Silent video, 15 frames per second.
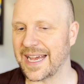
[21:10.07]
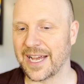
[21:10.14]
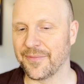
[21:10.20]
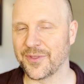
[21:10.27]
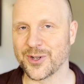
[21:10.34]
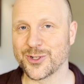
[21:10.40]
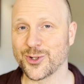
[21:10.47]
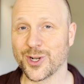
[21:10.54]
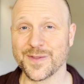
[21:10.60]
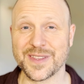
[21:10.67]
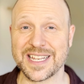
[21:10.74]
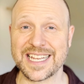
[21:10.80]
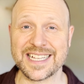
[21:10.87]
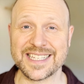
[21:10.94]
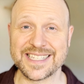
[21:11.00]
There's sort of
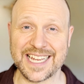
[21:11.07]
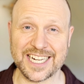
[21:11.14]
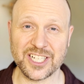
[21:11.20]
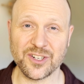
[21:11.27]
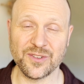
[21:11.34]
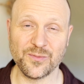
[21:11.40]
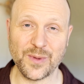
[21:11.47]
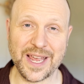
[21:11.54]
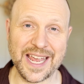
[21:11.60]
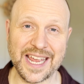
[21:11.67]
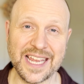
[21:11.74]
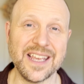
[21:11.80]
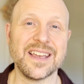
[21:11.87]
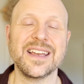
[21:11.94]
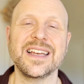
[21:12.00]
the insect
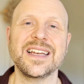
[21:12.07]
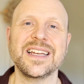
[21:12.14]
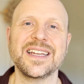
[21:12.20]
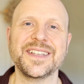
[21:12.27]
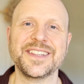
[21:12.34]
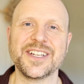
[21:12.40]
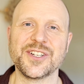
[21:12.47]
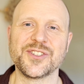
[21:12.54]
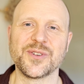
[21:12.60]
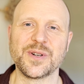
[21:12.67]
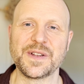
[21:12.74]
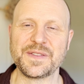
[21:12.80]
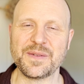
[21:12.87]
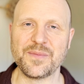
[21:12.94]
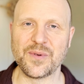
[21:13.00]
way. There's sort
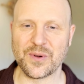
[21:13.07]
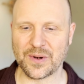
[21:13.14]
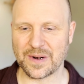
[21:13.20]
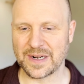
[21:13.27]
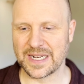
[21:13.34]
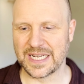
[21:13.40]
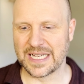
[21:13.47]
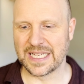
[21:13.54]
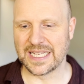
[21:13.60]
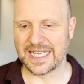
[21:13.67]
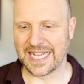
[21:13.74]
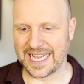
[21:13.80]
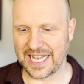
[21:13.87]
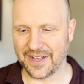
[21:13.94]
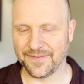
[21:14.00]
of the more,
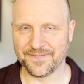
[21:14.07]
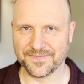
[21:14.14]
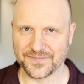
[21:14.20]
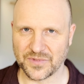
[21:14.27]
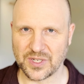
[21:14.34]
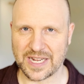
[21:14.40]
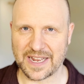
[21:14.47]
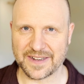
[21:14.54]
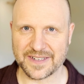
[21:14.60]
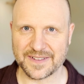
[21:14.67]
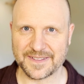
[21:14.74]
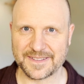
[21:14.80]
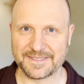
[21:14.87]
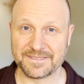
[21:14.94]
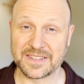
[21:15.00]

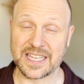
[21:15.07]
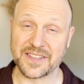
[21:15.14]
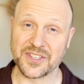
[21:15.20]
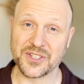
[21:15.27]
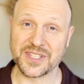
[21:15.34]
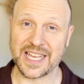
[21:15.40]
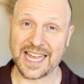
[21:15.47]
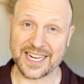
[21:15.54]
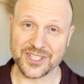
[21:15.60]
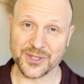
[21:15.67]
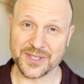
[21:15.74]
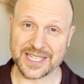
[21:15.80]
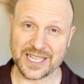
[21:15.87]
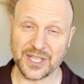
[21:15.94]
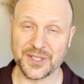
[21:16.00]
there's the
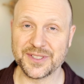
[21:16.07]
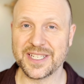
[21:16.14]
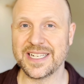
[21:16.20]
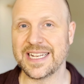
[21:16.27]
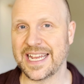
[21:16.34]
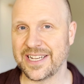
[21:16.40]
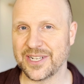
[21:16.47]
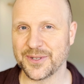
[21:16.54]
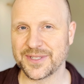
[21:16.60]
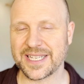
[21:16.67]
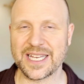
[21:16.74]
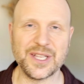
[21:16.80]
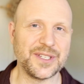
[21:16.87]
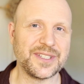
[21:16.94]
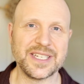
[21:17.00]
exoskeleton,
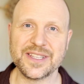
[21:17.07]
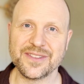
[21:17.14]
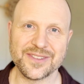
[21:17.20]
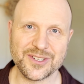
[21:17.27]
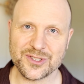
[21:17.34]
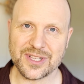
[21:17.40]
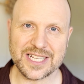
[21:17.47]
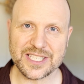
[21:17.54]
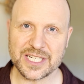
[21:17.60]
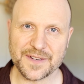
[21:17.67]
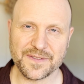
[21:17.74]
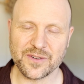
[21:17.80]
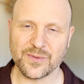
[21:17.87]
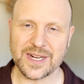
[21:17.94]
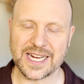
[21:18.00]
endoskeleton. There's lots of
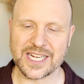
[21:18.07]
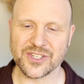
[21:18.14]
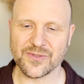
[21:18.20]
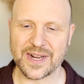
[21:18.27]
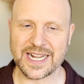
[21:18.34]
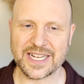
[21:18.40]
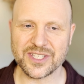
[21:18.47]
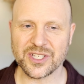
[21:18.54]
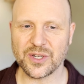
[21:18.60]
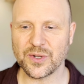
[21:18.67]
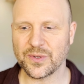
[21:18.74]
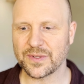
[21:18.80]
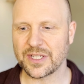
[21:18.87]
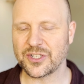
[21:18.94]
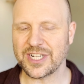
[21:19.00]
different ways, right? And
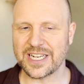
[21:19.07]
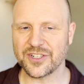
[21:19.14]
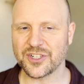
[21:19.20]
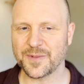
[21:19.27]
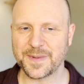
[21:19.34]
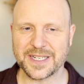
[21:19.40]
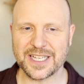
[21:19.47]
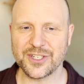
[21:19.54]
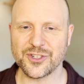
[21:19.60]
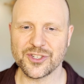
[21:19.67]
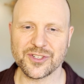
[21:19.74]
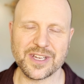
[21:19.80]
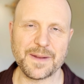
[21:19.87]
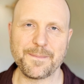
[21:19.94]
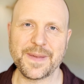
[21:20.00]
so the ChatGPT is just
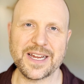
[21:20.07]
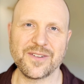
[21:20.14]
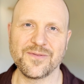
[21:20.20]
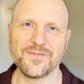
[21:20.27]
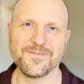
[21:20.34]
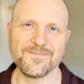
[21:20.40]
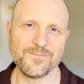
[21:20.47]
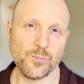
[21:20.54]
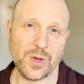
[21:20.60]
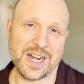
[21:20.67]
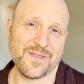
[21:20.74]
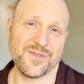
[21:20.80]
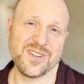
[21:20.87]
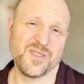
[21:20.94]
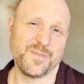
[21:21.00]
going to pick
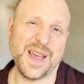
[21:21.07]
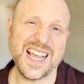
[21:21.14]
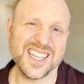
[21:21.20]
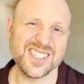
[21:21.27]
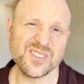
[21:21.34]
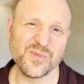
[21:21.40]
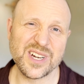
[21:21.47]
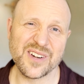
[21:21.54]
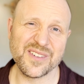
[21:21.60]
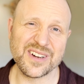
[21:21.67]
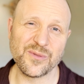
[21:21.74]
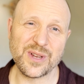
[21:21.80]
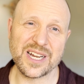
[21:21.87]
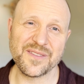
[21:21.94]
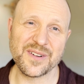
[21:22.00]
whatever is best,
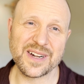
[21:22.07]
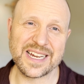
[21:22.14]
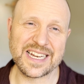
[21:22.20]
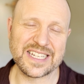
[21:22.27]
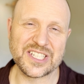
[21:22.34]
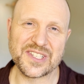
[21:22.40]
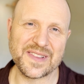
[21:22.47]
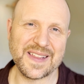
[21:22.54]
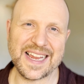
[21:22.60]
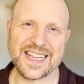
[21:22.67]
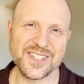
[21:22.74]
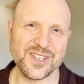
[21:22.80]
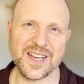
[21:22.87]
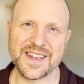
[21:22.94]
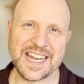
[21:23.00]
whatever it just lands
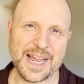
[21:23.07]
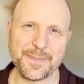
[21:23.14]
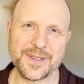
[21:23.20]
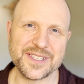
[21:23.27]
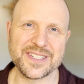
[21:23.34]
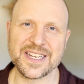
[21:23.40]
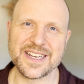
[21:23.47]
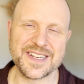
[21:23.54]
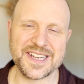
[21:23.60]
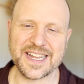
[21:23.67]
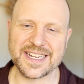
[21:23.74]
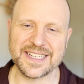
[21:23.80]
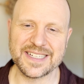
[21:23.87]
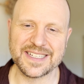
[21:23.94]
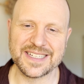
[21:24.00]
on happens
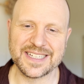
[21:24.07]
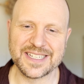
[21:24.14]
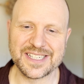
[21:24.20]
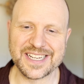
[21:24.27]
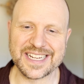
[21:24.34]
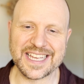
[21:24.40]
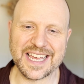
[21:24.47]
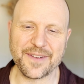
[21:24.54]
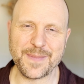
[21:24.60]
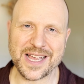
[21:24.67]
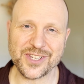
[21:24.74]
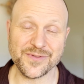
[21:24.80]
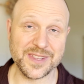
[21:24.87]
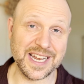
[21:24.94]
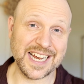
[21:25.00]
to get
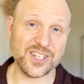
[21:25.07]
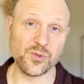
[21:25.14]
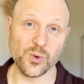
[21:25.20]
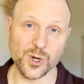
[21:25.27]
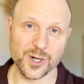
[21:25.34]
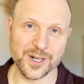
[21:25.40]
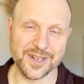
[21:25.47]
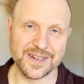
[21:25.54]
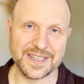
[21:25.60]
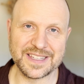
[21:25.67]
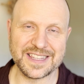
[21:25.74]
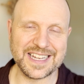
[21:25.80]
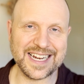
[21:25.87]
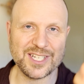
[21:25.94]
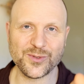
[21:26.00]
best for the next word, and then
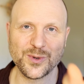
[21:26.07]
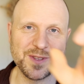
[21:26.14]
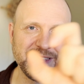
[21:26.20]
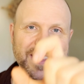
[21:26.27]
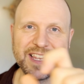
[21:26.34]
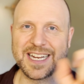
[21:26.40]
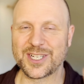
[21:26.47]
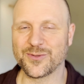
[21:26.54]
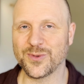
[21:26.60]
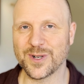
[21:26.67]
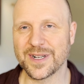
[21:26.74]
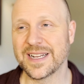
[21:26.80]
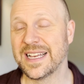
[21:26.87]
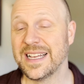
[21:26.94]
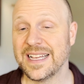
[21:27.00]
the next word, and then the next
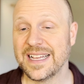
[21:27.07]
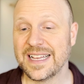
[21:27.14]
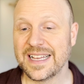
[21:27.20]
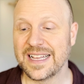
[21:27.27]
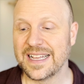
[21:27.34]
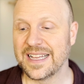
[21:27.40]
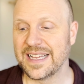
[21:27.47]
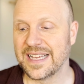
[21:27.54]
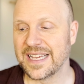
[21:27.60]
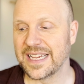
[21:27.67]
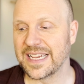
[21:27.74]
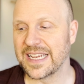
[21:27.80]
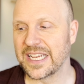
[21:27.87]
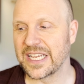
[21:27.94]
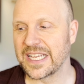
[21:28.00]
word.
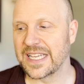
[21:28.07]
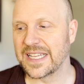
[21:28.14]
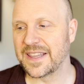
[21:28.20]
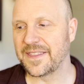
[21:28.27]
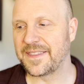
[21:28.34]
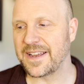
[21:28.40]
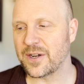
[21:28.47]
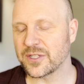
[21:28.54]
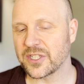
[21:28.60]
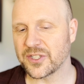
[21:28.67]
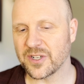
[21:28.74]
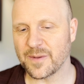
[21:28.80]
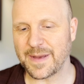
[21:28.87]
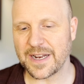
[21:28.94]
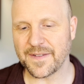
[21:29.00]
There's a
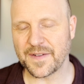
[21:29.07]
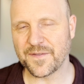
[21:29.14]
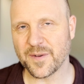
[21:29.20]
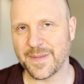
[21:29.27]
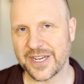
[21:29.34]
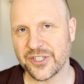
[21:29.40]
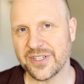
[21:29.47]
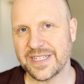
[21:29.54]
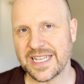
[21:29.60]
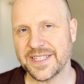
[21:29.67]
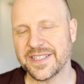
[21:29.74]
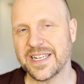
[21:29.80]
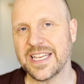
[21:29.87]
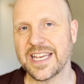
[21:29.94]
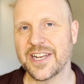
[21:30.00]
certain amount of information
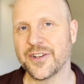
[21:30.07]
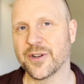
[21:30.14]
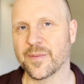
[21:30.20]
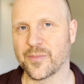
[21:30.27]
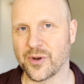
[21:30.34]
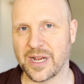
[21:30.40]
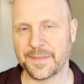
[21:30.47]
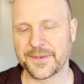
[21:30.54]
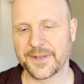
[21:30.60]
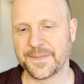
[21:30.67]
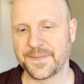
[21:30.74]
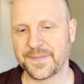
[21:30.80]
density in your prompt.